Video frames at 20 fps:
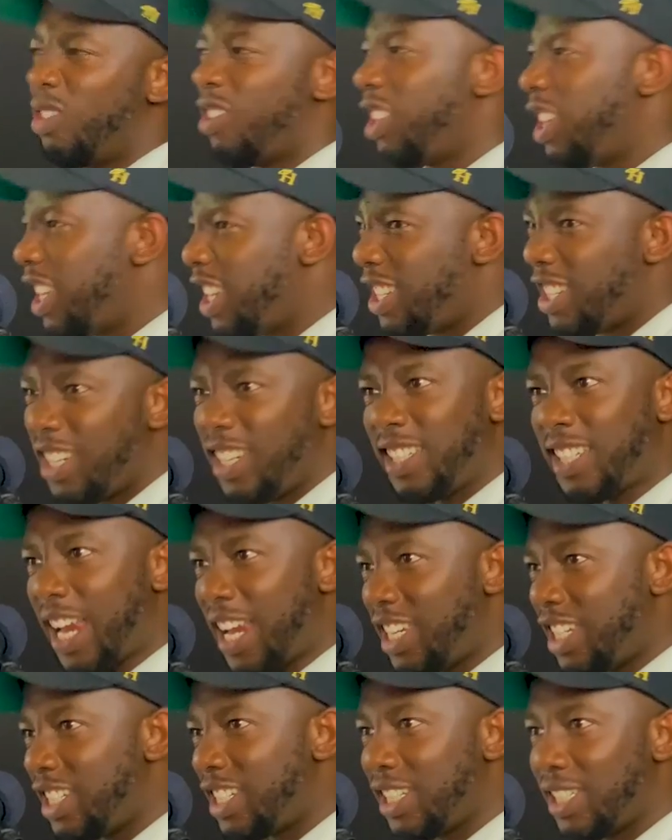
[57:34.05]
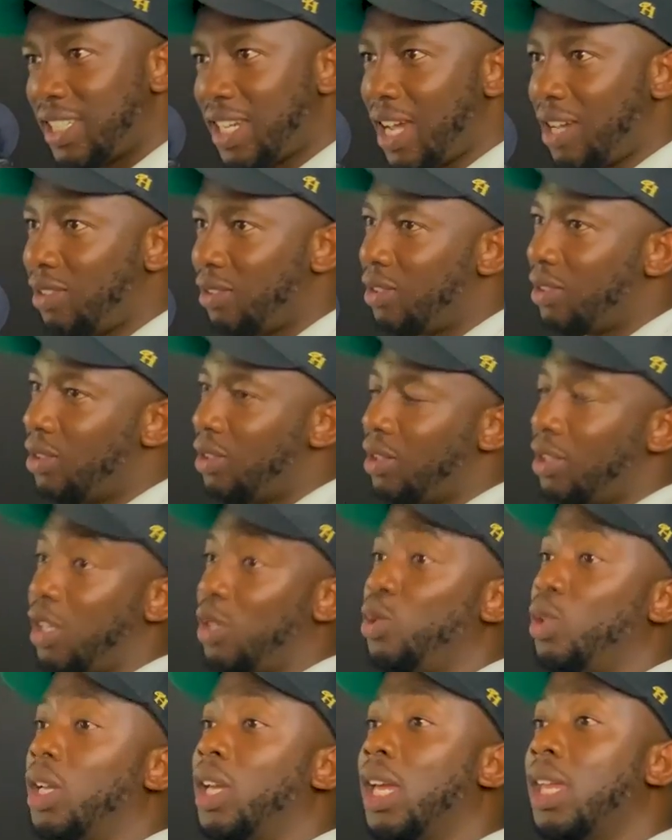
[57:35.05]
literature. Then
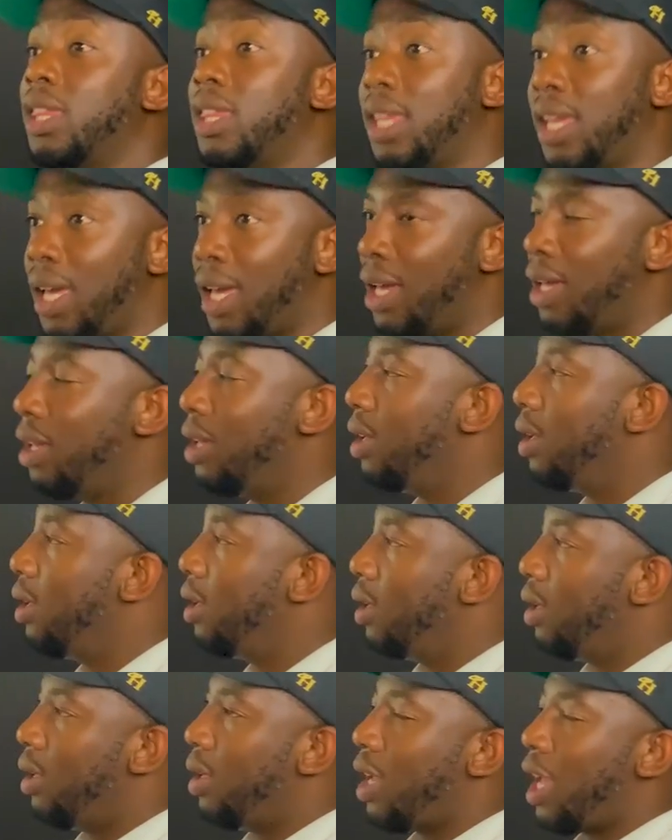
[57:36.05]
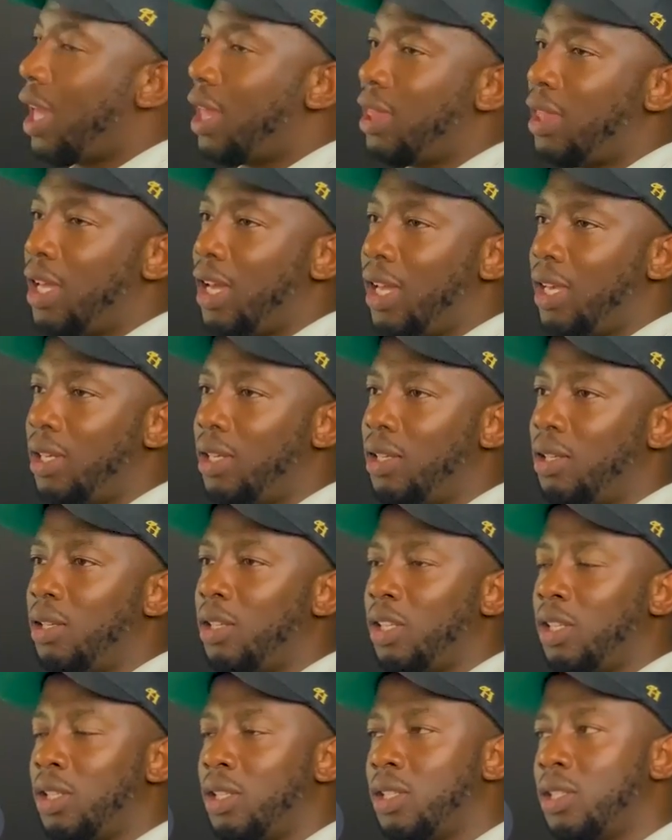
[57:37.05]
you get there, and then
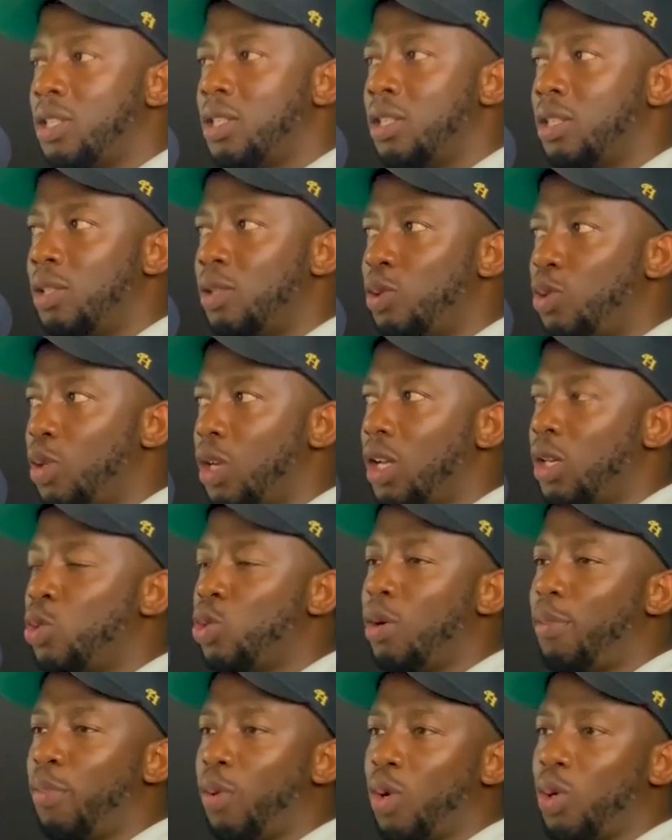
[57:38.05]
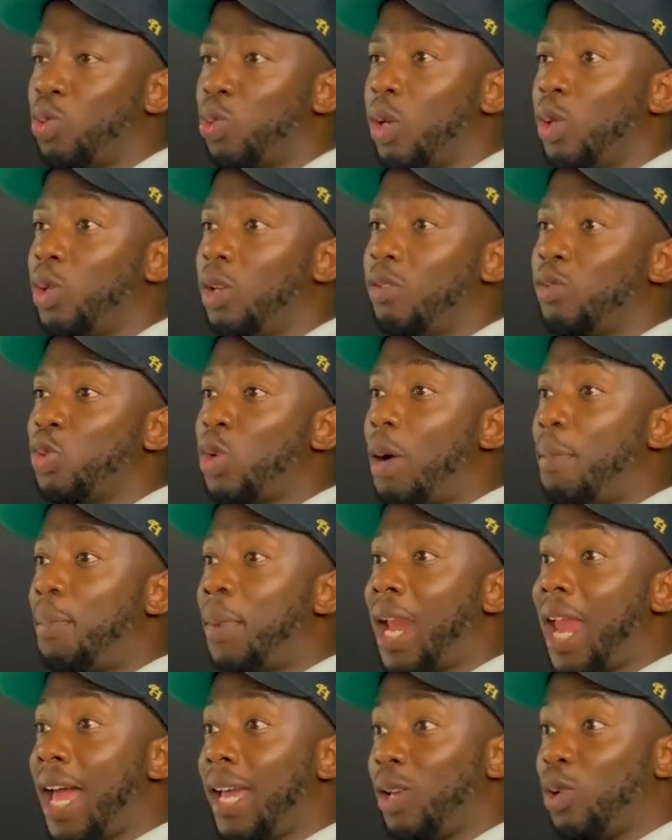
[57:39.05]
you get to a point where you have to
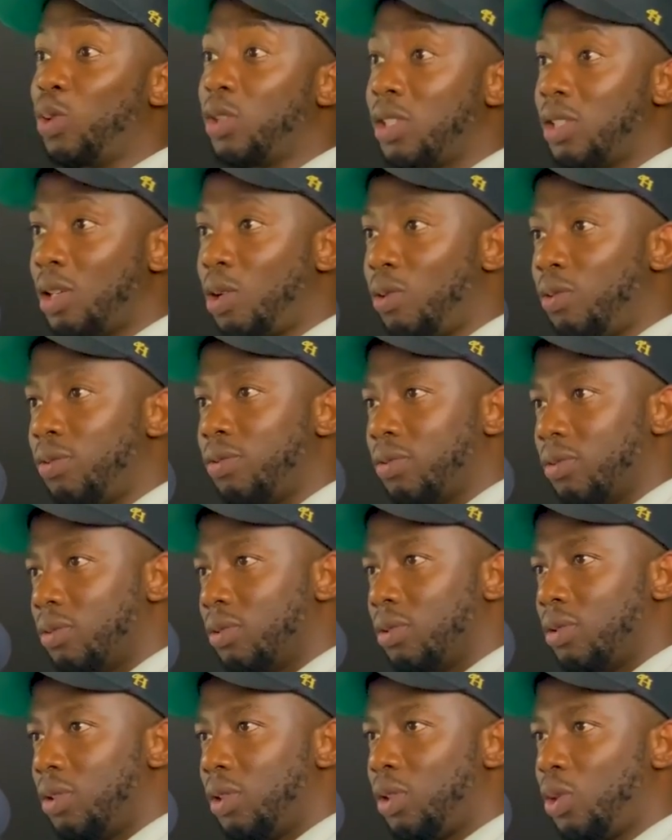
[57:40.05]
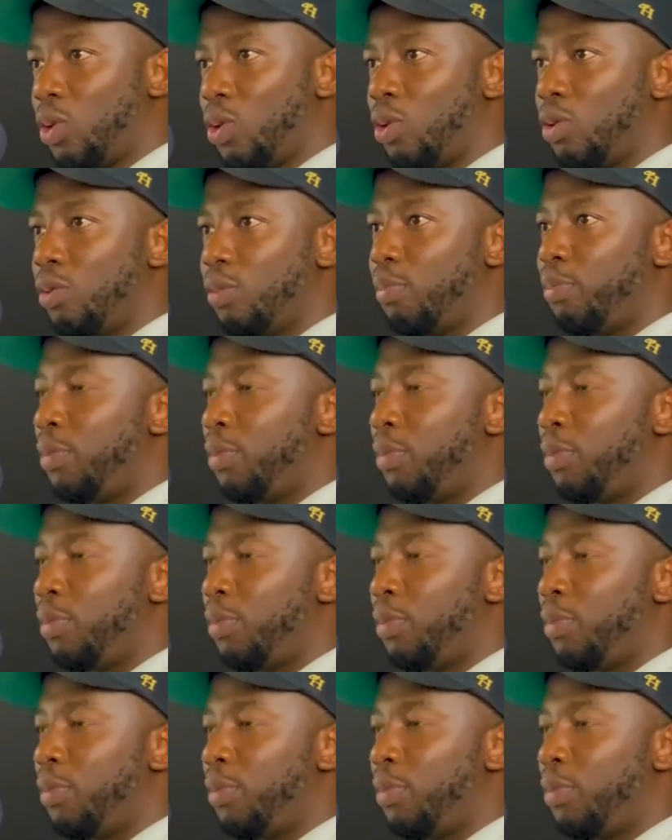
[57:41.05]
apply yourself. You know,